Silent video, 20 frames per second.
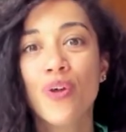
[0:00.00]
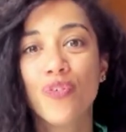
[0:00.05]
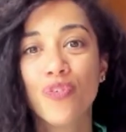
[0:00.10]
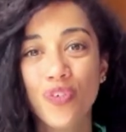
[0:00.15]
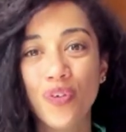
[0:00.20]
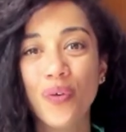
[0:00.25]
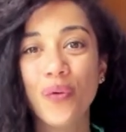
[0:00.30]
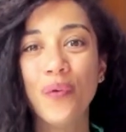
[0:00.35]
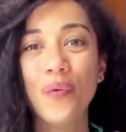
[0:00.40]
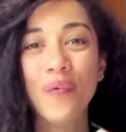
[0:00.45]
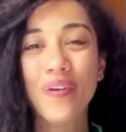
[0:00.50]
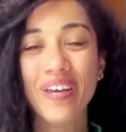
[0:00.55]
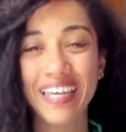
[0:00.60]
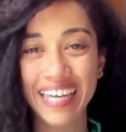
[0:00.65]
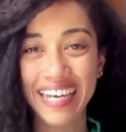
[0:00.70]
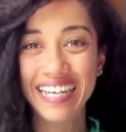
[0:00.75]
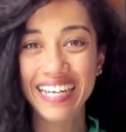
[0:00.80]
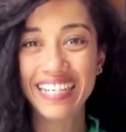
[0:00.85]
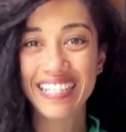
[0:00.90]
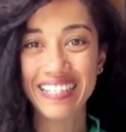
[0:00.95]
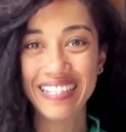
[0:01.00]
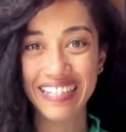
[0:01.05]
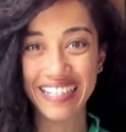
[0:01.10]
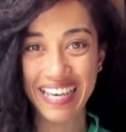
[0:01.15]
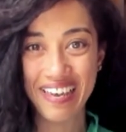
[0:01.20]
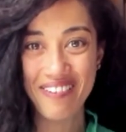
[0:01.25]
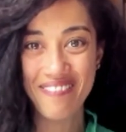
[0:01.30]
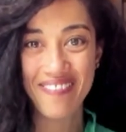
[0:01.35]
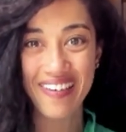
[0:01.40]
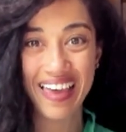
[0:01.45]
to getting to
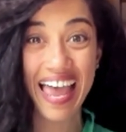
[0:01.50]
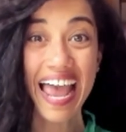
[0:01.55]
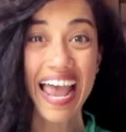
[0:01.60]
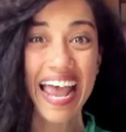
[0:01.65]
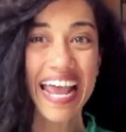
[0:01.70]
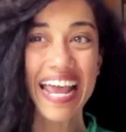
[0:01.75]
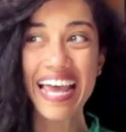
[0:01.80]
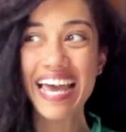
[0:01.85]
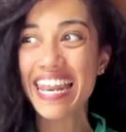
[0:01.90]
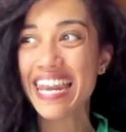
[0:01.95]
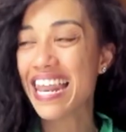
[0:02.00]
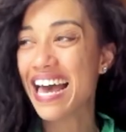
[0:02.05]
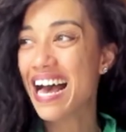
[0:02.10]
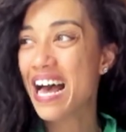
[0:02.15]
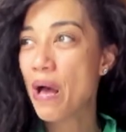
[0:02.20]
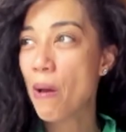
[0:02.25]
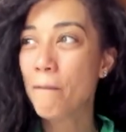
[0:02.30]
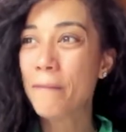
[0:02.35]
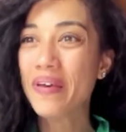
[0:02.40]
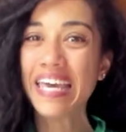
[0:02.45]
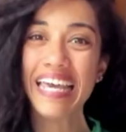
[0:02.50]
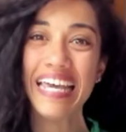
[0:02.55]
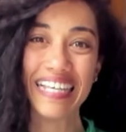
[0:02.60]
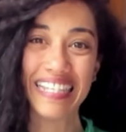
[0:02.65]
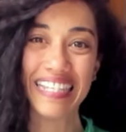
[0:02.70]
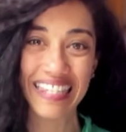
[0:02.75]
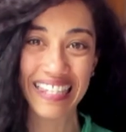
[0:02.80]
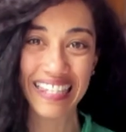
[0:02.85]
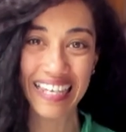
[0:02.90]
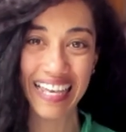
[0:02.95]
live in
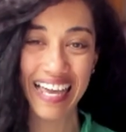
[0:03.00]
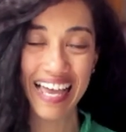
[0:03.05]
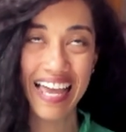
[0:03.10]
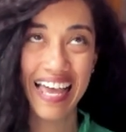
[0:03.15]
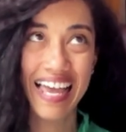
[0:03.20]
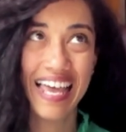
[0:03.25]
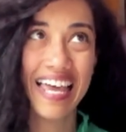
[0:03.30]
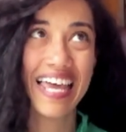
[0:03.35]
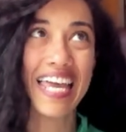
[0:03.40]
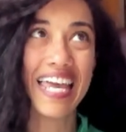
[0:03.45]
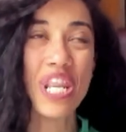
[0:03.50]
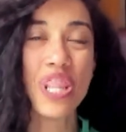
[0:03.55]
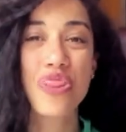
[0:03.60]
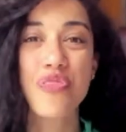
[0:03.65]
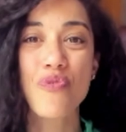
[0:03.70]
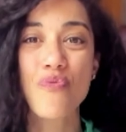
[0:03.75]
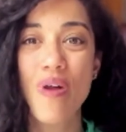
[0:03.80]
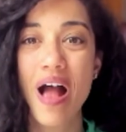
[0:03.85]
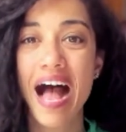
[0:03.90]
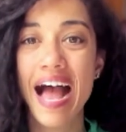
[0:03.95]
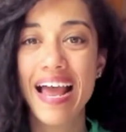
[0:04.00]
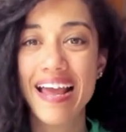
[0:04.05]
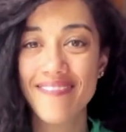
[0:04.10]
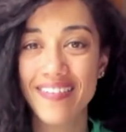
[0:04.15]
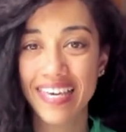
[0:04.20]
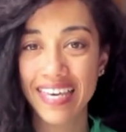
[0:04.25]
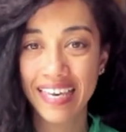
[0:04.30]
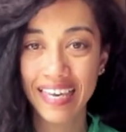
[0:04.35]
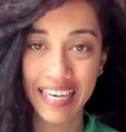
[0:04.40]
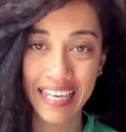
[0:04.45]
peace, in
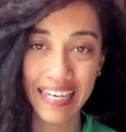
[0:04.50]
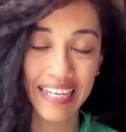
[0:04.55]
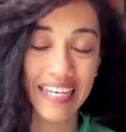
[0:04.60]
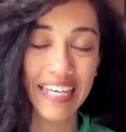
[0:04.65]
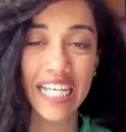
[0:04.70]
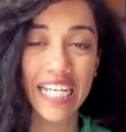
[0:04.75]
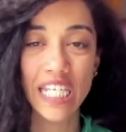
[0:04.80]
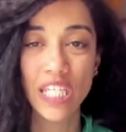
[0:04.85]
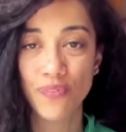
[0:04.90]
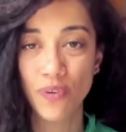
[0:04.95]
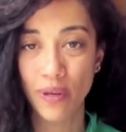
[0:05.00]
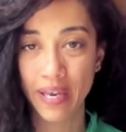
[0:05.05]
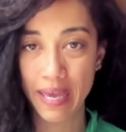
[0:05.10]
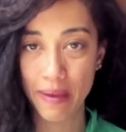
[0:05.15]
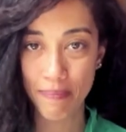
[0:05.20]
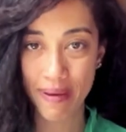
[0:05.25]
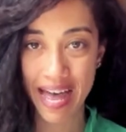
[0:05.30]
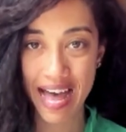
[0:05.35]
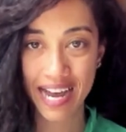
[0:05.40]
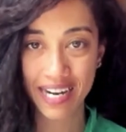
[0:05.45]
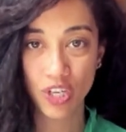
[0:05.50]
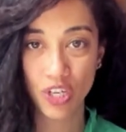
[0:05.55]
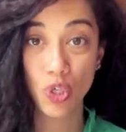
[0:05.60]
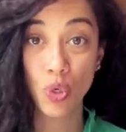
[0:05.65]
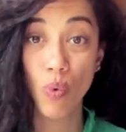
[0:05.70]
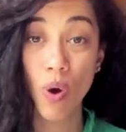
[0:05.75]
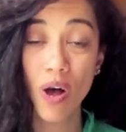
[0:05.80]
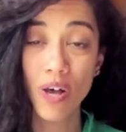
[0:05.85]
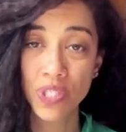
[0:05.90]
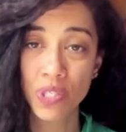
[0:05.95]
thriving, in easeful impact.
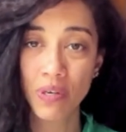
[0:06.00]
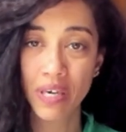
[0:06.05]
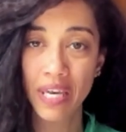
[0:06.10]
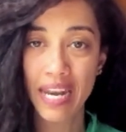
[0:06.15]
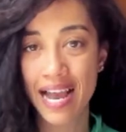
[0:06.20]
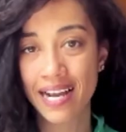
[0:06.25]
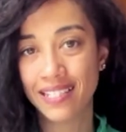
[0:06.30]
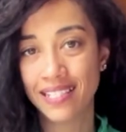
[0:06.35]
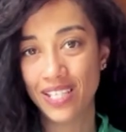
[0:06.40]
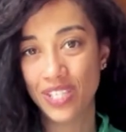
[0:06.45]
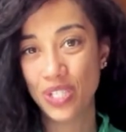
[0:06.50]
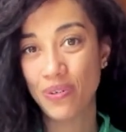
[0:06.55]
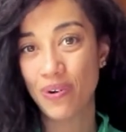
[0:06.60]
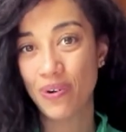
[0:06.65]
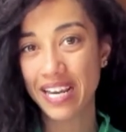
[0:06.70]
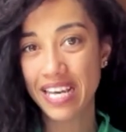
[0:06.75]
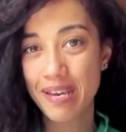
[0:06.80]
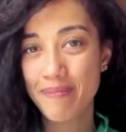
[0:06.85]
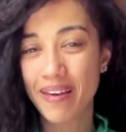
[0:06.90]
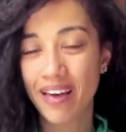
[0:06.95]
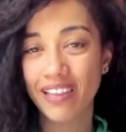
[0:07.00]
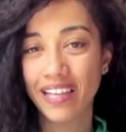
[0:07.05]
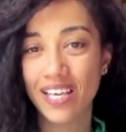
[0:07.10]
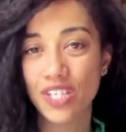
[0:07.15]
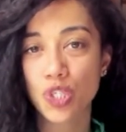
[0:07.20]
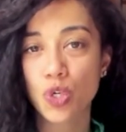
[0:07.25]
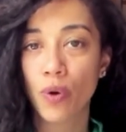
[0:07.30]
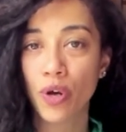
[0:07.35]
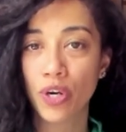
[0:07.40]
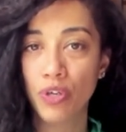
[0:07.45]
You also get access to our email
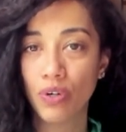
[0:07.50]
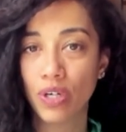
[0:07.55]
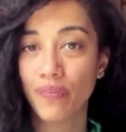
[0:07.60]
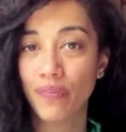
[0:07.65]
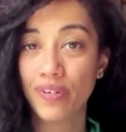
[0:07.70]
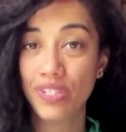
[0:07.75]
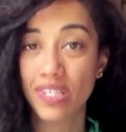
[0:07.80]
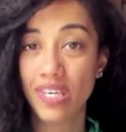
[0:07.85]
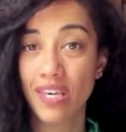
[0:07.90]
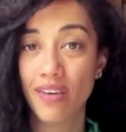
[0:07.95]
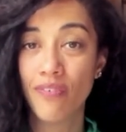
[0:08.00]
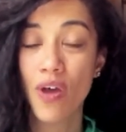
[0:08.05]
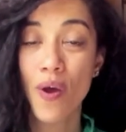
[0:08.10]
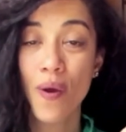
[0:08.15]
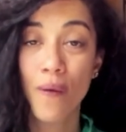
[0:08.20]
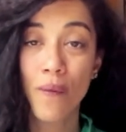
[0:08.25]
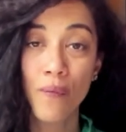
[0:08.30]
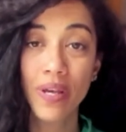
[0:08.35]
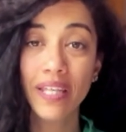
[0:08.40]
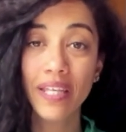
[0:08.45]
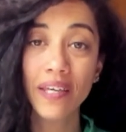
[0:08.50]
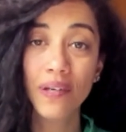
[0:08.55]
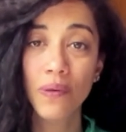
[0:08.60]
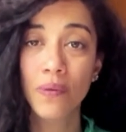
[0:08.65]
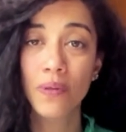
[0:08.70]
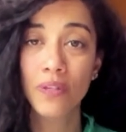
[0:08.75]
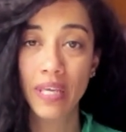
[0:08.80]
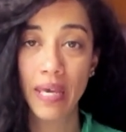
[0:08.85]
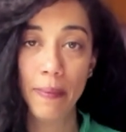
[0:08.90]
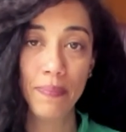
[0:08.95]
list where you can receive really
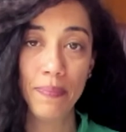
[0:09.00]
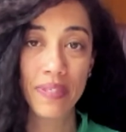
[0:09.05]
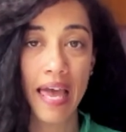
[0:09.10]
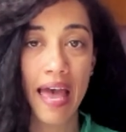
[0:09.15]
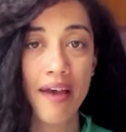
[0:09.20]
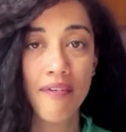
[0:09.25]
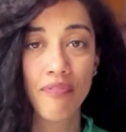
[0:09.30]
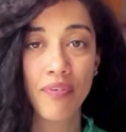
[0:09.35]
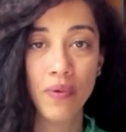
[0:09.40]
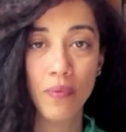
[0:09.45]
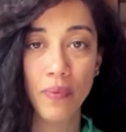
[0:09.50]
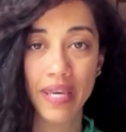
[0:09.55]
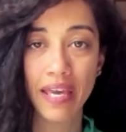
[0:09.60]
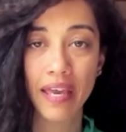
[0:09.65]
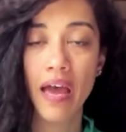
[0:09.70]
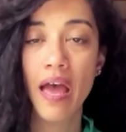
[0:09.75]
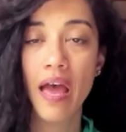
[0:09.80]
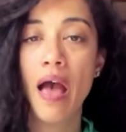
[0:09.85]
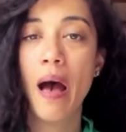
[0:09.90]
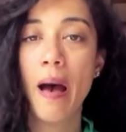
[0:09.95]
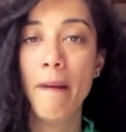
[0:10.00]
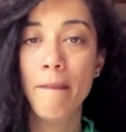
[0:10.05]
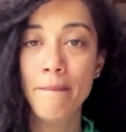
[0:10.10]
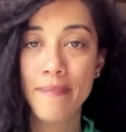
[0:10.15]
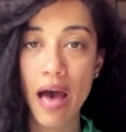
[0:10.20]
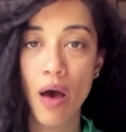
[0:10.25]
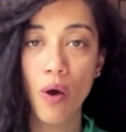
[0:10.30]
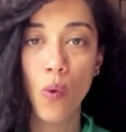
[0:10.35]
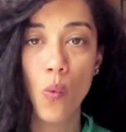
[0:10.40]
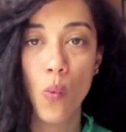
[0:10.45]
cool tips every week
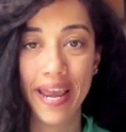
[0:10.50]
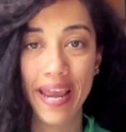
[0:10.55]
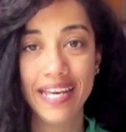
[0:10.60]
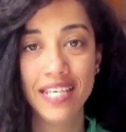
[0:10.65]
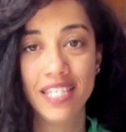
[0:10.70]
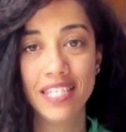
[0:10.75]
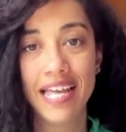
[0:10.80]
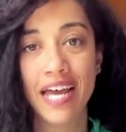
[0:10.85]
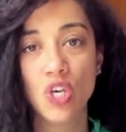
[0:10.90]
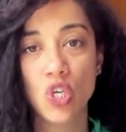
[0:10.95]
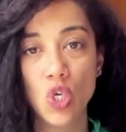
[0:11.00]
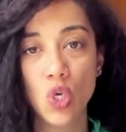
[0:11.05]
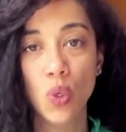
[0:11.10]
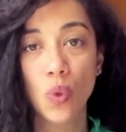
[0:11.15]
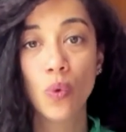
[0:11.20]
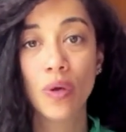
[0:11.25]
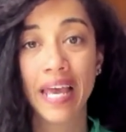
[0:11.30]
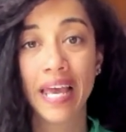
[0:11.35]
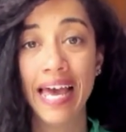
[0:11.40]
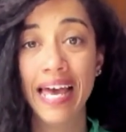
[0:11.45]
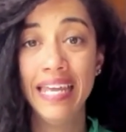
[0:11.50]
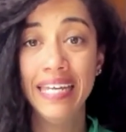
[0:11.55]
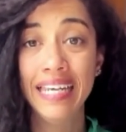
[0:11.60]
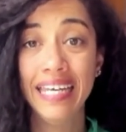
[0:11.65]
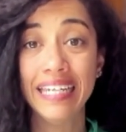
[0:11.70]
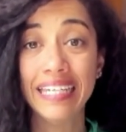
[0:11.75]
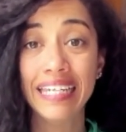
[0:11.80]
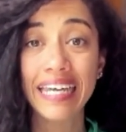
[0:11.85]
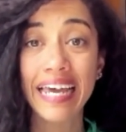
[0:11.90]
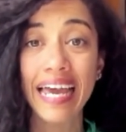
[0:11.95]
about ways that you can
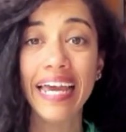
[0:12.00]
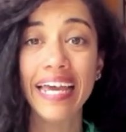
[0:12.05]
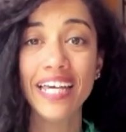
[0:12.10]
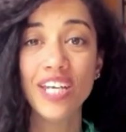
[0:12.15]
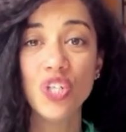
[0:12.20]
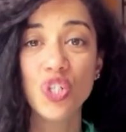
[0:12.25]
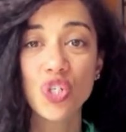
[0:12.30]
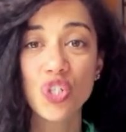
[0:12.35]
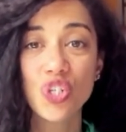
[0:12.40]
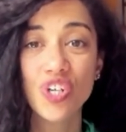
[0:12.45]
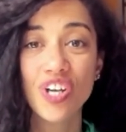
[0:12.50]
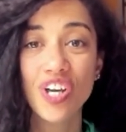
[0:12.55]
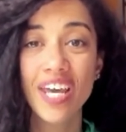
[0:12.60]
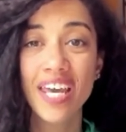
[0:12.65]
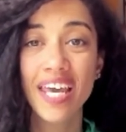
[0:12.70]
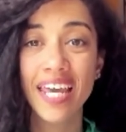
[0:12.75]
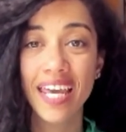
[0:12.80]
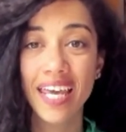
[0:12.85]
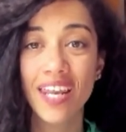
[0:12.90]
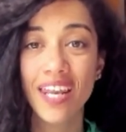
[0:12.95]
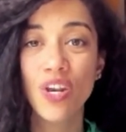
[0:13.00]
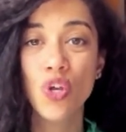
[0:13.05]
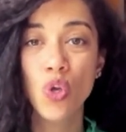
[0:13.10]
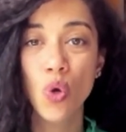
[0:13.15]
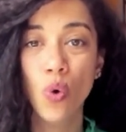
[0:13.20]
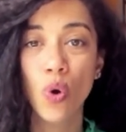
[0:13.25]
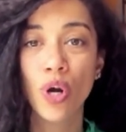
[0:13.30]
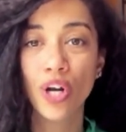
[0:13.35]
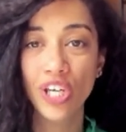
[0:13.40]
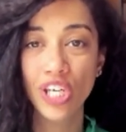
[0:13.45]
engage in
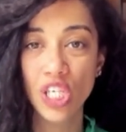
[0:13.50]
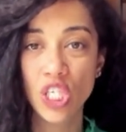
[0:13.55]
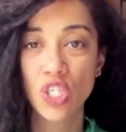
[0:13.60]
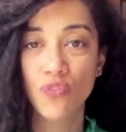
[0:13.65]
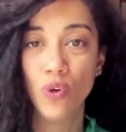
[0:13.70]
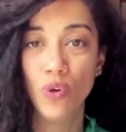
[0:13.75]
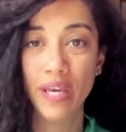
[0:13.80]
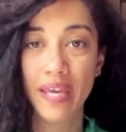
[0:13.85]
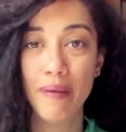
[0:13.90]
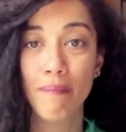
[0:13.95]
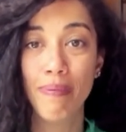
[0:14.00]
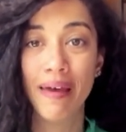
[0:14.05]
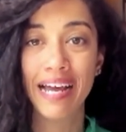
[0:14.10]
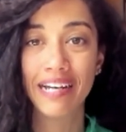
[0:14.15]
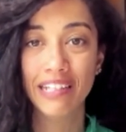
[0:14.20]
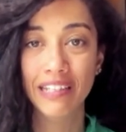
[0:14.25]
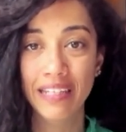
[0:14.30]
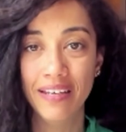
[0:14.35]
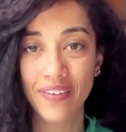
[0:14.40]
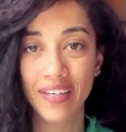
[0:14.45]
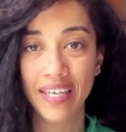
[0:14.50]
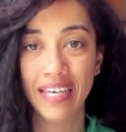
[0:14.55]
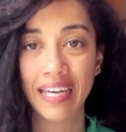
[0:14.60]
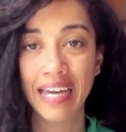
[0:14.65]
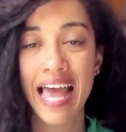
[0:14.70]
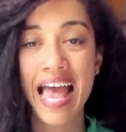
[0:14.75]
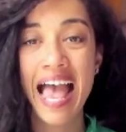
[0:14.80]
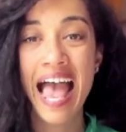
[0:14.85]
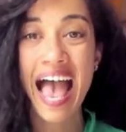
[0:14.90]
your easeful impact living